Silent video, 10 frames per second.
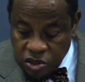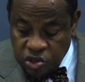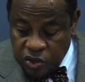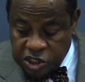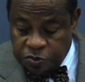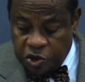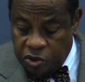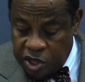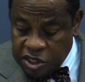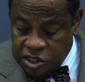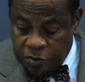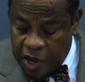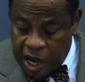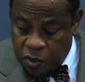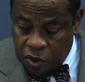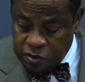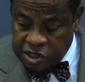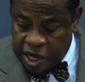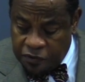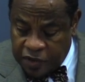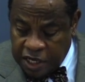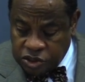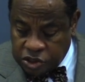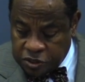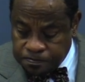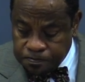to experience the power of salvation.